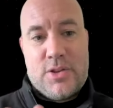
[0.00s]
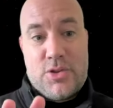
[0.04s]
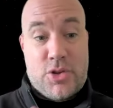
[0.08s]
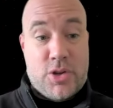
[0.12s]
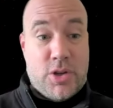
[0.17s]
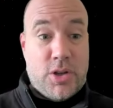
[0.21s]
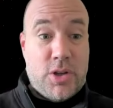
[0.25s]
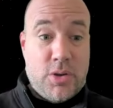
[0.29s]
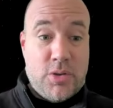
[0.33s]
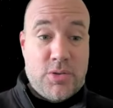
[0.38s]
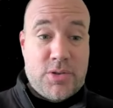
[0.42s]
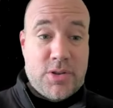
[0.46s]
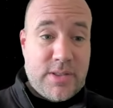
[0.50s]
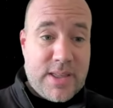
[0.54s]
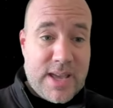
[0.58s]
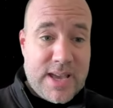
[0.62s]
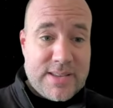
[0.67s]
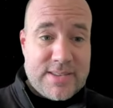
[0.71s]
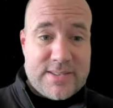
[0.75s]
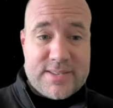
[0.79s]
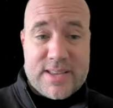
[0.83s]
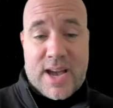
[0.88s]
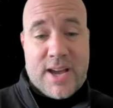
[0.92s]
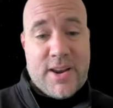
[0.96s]
Do you do
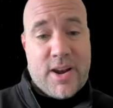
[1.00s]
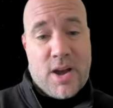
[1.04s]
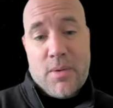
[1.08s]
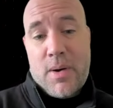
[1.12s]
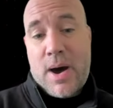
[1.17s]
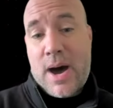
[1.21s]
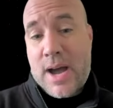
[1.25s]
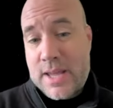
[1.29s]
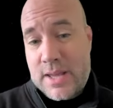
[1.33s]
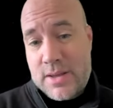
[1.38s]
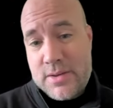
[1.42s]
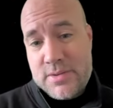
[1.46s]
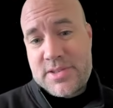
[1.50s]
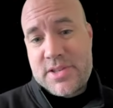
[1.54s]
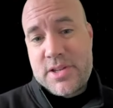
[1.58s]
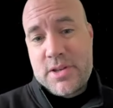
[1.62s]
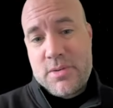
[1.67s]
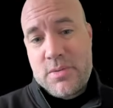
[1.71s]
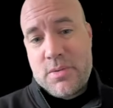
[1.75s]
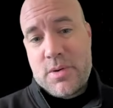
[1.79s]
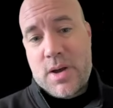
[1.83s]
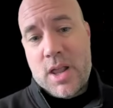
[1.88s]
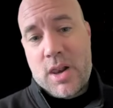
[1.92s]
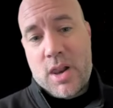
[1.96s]
this? I know I used
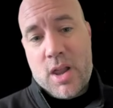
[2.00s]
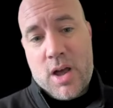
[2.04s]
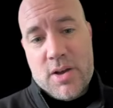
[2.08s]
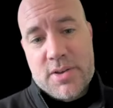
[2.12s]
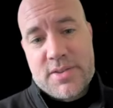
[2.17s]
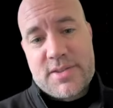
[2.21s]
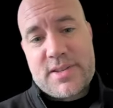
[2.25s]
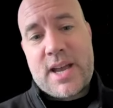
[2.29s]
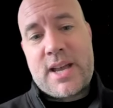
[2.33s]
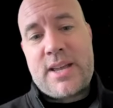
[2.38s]
to a lot.